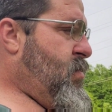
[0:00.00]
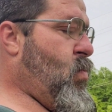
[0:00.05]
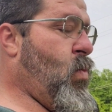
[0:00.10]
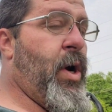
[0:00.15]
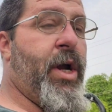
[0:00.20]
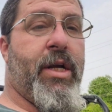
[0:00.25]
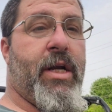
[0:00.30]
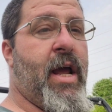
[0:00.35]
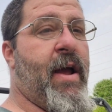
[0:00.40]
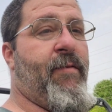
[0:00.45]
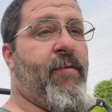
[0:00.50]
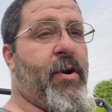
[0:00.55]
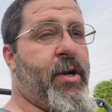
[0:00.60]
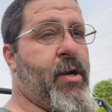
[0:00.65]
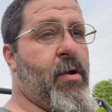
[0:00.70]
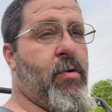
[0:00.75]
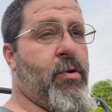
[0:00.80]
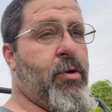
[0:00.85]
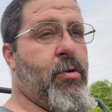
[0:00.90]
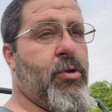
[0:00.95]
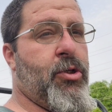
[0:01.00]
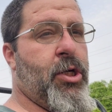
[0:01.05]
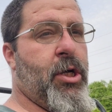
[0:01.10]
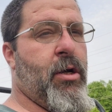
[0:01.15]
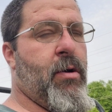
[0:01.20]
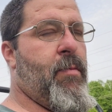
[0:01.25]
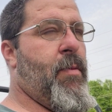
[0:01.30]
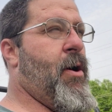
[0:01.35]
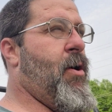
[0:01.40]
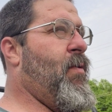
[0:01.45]
We definitely don't do
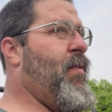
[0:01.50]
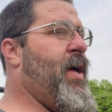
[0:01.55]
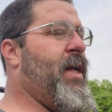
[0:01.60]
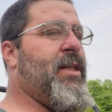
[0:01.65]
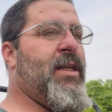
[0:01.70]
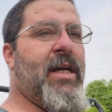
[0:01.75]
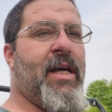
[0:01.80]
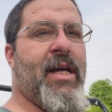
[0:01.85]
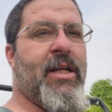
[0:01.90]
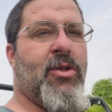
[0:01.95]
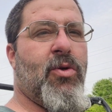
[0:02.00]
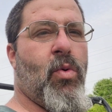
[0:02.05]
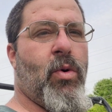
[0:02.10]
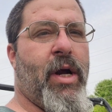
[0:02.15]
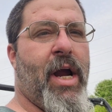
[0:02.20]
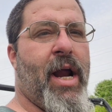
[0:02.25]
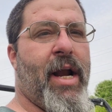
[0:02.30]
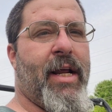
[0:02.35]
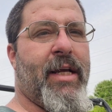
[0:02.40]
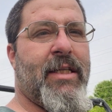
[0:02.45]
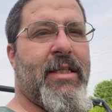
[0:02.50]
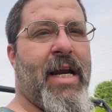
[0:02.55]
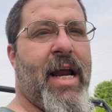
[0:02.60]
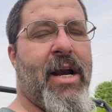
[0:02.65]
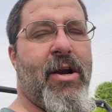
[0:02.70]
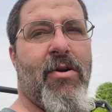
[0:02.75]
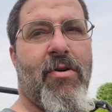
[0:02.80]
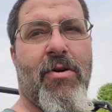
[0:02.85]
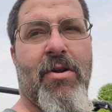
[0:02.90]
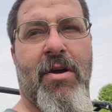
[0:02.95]
GMO. That's against organic
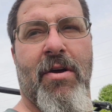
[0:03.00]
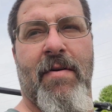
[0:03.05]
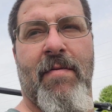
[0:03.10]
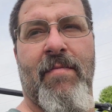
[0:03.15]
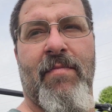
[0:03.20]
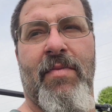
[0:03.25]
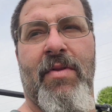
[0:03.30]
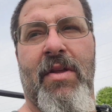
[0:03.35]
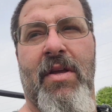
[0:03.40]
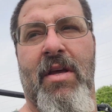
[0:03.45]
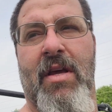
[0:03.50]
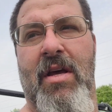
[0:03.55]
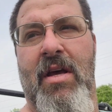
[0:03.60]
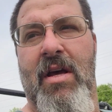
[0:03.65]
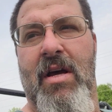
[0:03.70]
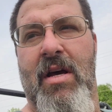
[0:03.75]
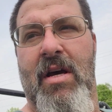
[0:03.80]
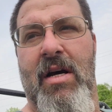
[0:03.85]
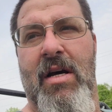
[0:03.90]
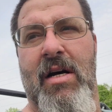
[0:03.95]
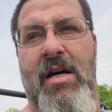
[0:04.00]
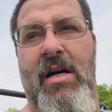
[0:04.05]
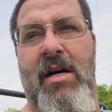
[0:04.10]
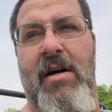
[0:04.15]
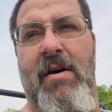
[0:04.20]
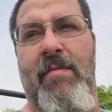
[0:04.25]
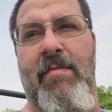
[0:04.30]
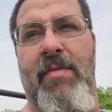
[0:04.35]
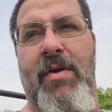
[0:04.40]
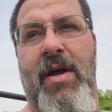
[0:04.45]
standard.
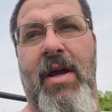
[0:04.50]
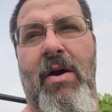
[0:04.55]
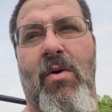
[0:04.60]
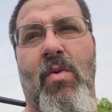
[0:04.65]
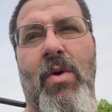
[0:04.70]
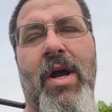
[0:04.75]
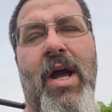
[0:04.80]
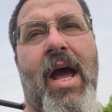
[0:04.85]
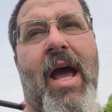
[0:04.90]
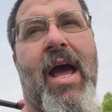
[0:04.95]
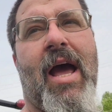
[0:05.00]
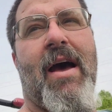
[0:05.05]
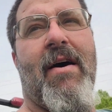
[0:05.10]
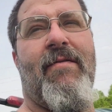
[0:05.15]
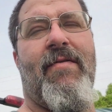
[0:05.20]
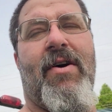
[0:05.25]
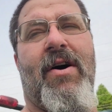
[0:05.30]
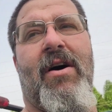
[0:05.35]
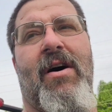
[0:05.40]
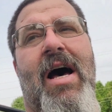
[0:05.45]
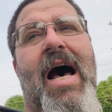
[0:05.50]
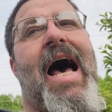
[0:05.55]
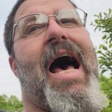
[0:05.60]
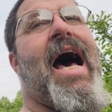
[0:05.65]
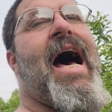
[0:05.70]
And we have a